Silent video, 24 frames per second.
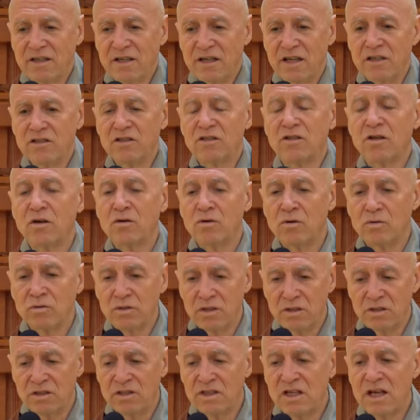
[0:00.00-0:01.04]
And so
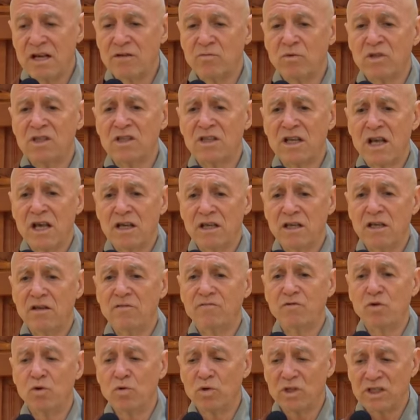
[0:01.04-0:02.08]
in Zen we say,
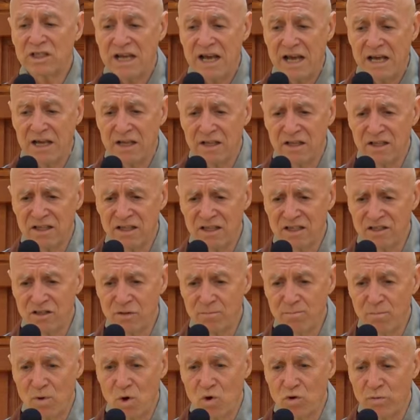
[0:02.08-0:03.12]
if you attain this
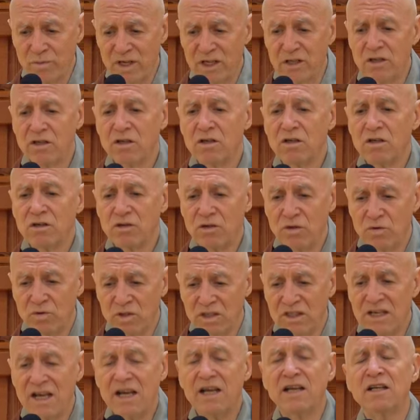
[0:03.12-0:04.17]
moment, you
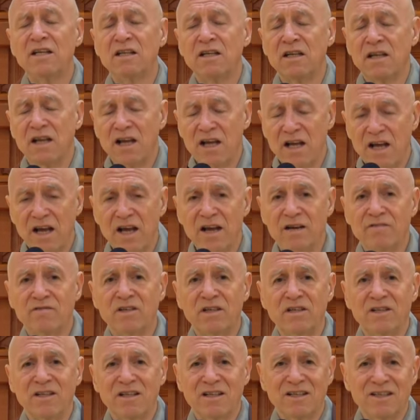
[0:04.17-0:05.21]
attain
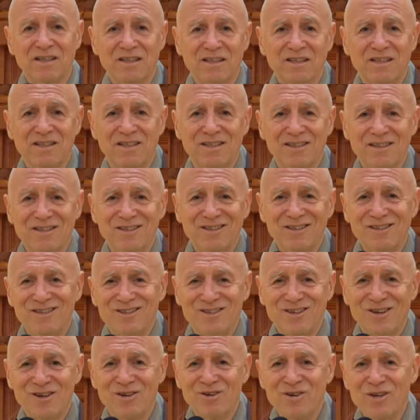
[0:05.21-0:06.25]
everything.
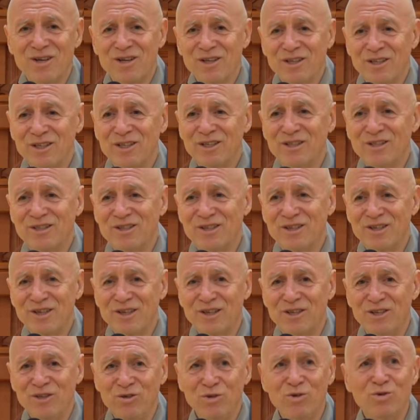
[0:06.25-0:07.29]
So let's
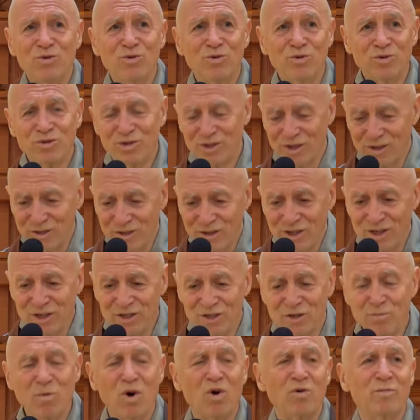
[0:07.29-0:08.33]
use
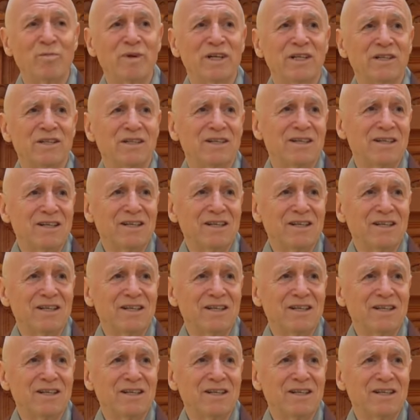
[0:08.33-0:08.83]
this moment